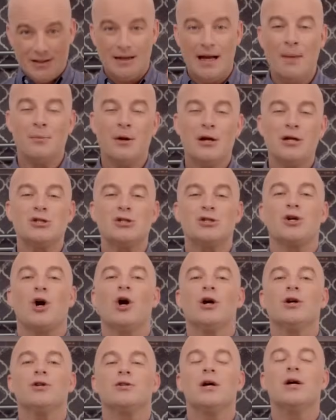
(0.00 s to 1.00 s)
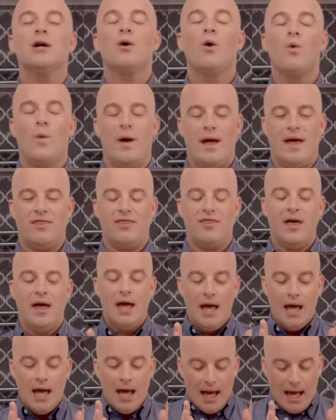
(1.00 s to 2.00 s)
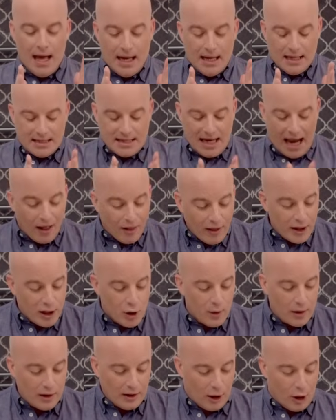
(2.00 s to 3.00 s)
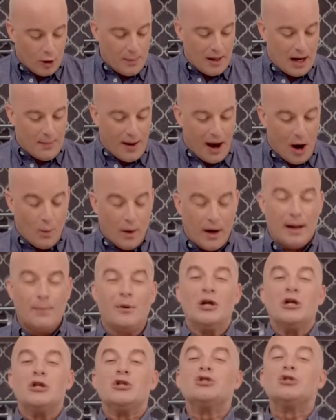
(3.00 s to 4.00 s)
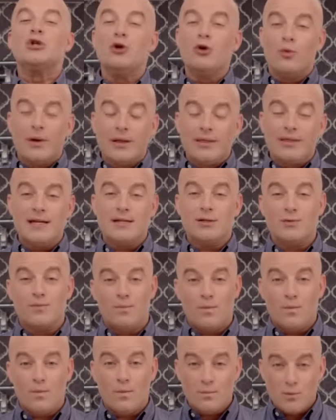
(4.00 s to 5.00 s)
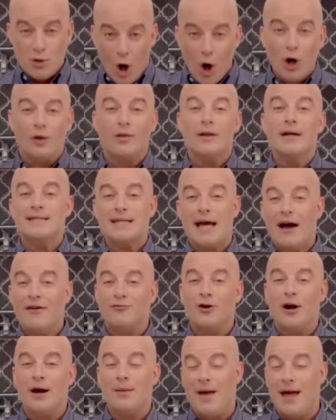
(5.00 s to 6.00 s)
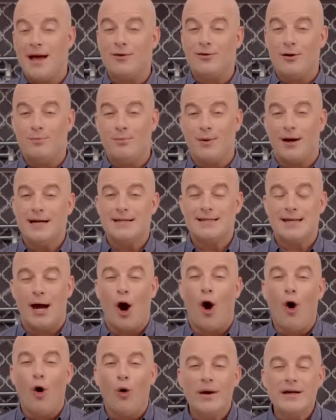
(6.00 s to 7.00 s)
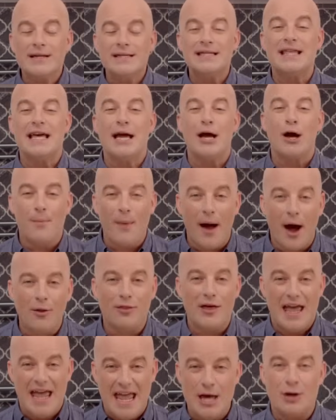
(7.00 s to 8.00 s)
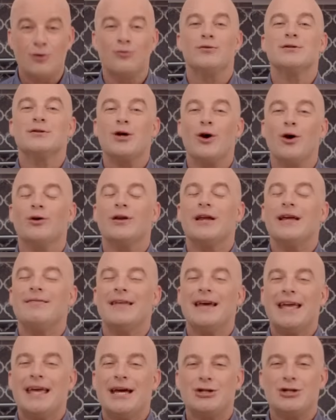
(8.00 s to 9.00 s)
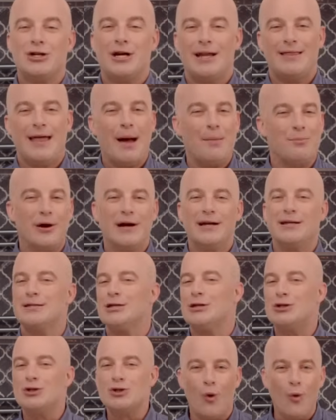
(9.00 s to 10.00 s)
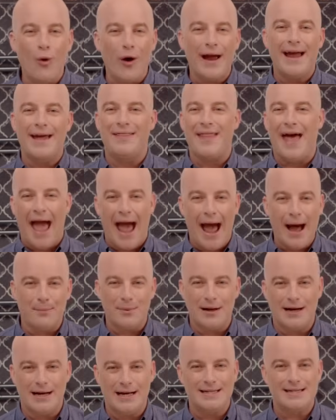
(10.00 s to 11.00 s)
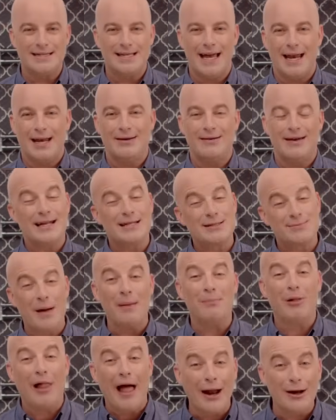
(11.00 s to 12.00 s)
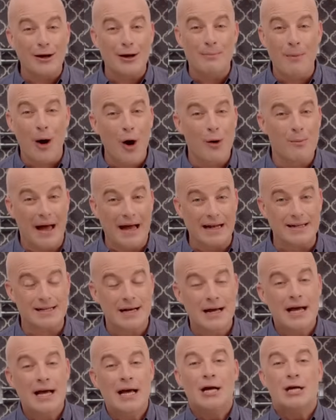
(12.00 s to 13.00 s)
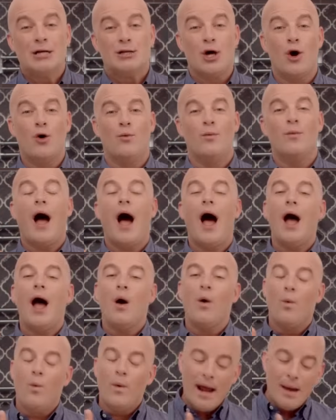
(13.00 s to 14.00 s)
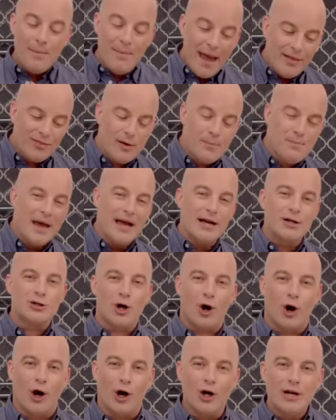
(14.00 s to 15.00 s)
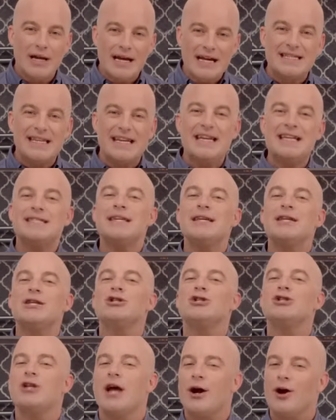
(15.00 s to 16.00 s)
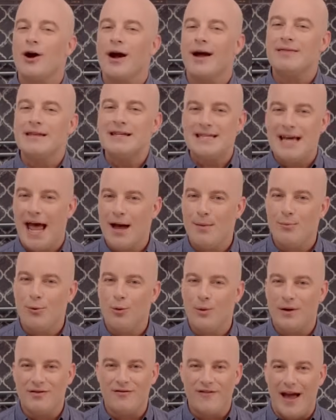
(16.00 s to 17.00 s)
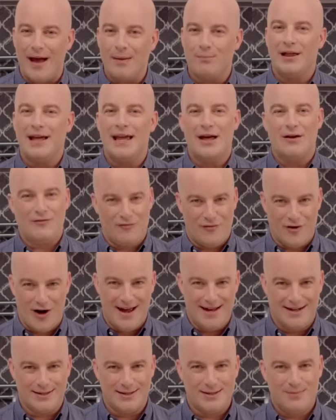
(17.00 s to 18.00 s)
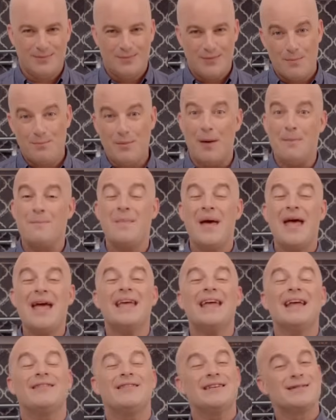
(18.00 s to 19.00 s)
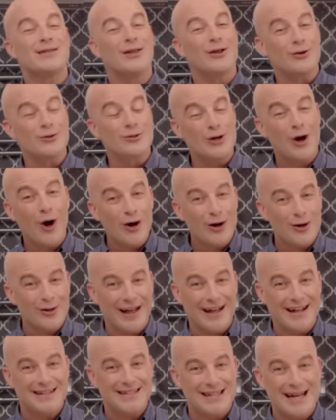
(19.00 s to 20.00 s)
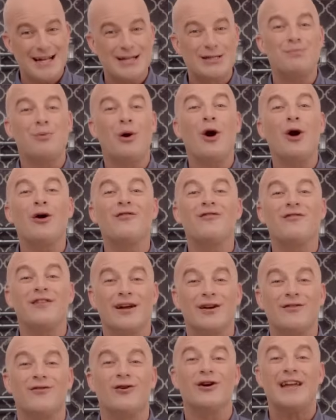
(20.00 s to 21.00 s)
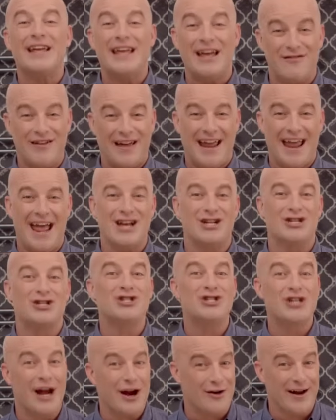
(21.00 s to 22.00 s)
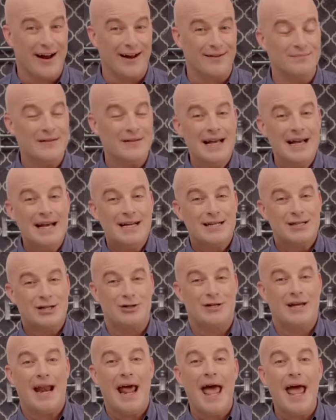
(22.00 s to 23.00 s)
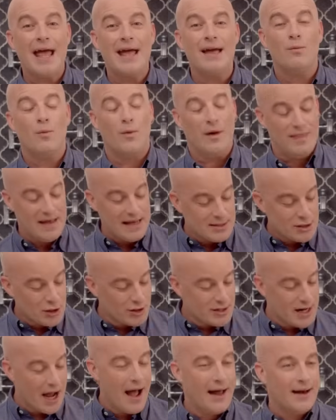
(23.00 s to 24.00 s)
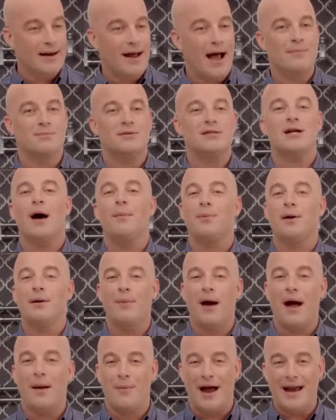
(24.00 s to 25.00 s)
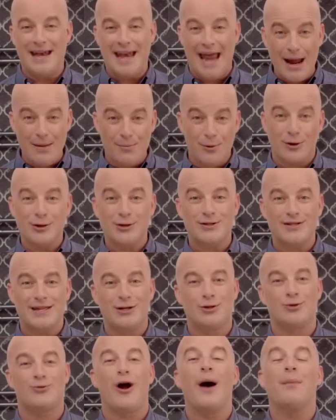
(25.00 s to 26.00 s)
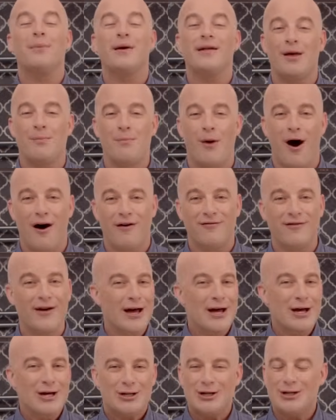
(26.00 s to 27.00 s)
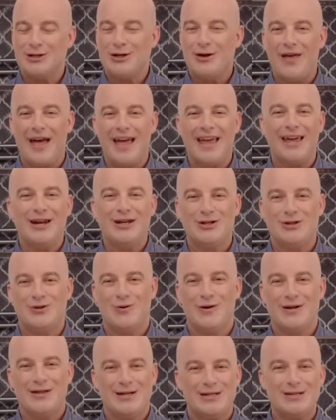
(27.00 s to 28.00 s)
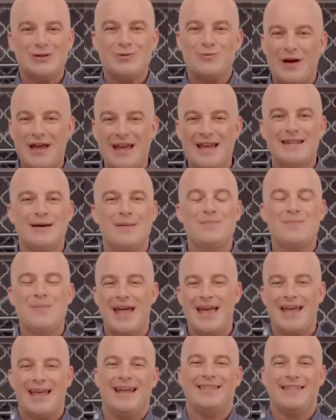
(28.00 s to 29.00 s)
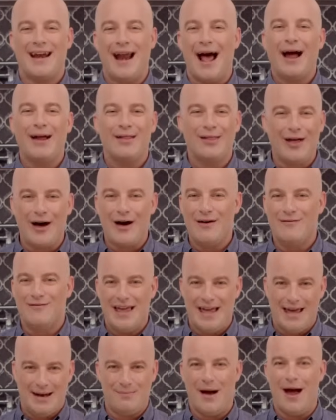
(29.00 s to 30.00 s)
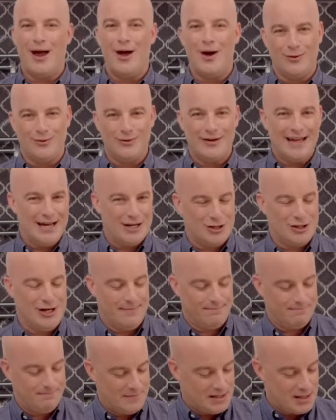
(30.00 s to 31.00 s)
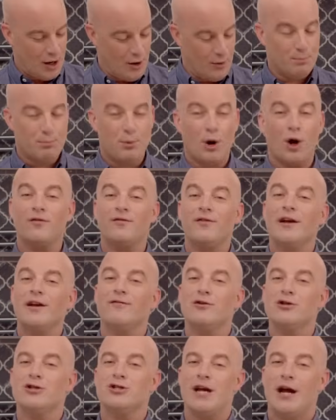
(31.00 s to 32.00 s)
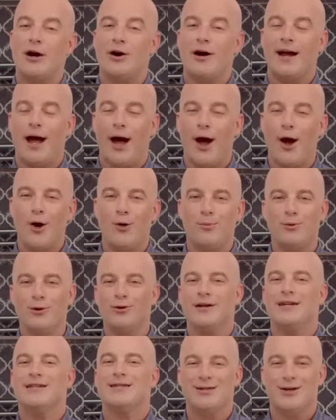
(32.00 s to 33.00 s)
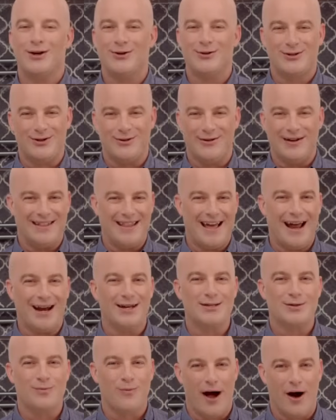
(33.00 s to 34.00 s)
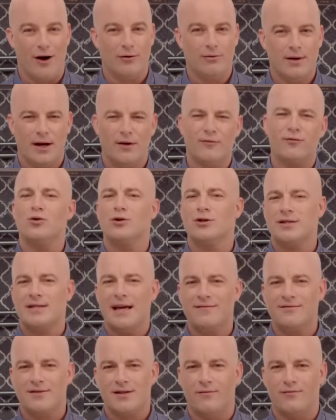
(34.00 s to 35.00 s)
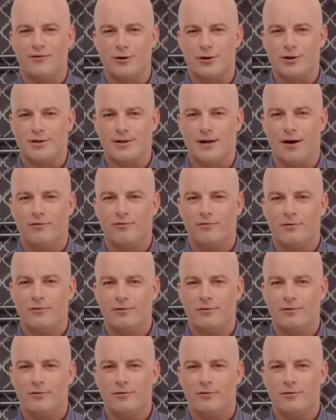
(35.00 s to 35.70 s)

I'm going to start with telling you a little bit about what I'm going to do with these tartlets after I make them, because I always think about the end result in the kitchen. That brings the joy and the happiness, and it's my platinum moment. So when I make the big tart, it's easy to share at the table with family and friends. But making these little tartlets, it's perfect for giving and sharing. So today, when these are done, I'm stopping by my neighbors and dropping them off just so they can enjoy the sweet baking that I love in my own kitchen. So perfect for sharing. I hope you'll consider doing that as well. And of course, save some for yourself.